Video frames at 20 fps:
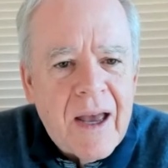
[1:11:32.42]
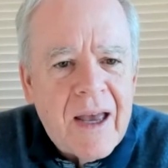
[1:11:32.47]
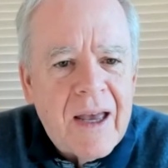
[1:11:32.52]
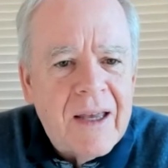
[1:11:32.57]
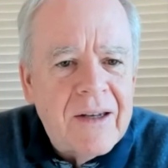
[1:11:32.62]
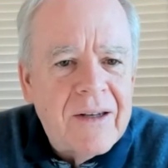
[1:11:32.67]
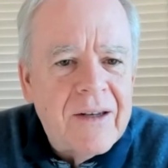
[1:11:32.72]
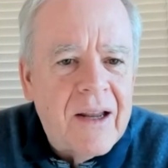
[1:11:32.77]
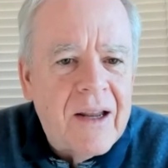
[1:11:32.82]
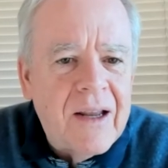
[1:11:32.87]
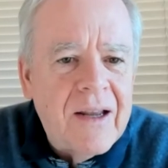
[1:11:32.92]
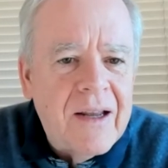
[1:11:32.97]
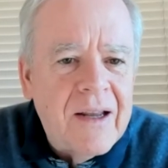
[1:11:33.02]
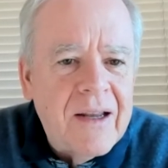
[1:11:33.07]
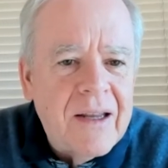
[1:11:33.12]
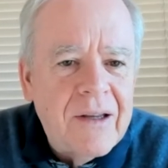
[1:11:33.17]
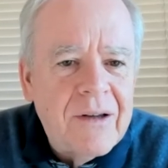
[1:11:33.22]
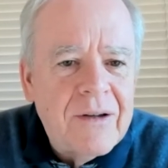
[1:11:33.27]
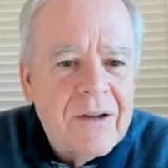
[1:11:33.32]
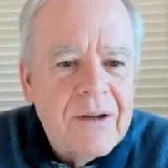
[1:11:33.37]
And
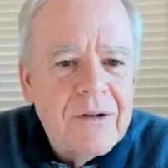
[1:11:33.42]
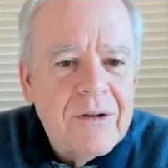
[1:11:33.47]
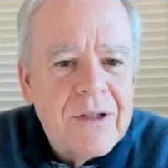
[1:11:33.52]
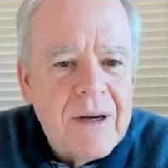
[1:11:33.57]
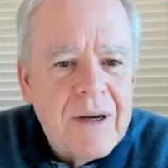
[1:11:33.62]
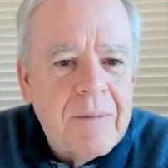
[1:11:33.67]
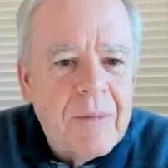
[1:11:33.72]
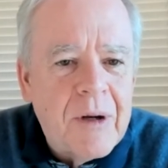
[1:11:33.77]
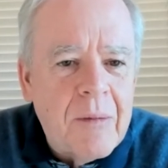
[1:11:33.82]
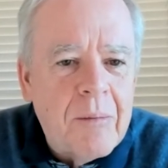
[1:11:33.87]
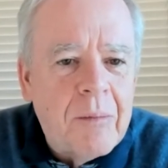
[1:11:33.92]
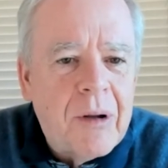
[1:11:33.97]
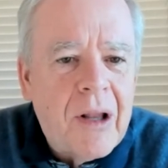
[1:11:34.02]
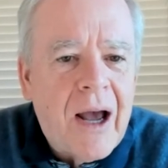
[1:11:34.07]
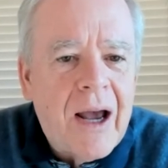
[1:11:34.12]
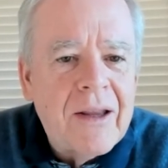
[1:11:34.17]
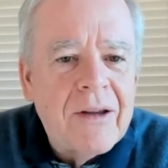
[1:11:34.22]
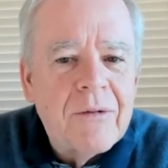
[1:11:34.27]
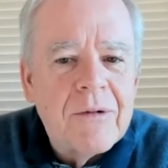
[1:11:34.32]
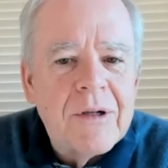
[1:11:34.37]
you seem to
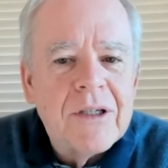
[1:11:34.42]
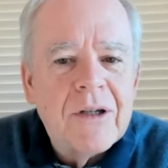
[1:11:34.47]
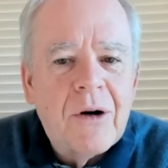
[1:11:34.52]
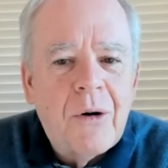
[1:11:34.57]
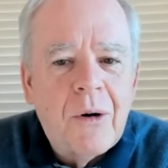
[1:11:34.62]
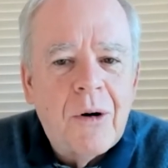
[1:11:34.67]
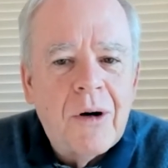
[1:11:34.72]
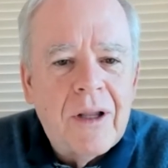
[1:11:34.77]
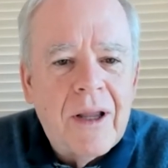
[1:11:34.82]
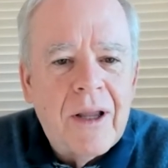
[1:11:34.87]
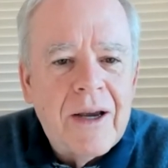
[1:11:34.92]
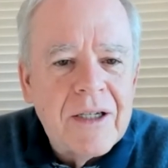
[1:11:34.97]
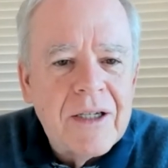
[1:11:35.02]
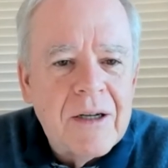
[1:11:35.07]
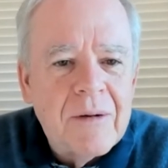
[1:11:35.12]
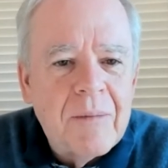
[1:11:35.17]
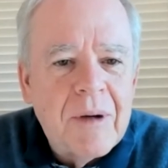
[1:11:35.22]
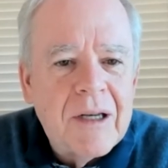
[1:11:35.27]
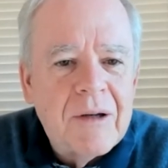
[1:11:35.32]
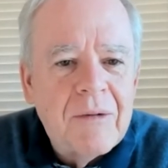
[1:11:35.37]
imply there was a
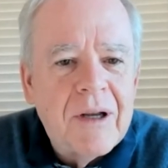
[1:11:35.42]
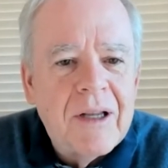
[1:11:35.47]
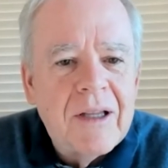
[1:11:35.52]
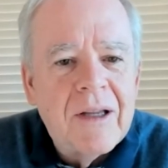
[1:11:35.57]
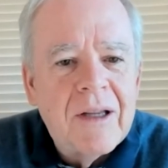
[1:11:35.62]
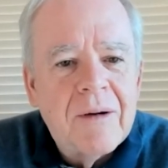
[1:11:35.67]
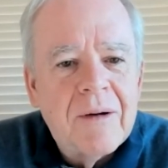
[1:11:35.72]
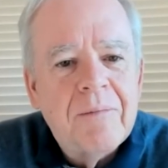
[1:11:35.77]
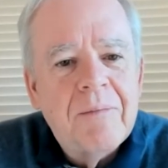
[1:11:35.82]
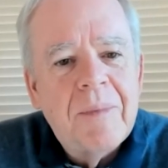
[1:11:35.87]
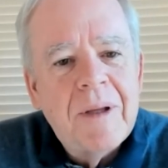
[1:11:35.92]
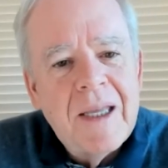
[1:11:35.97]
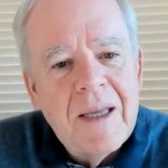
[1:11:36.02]
correlation between the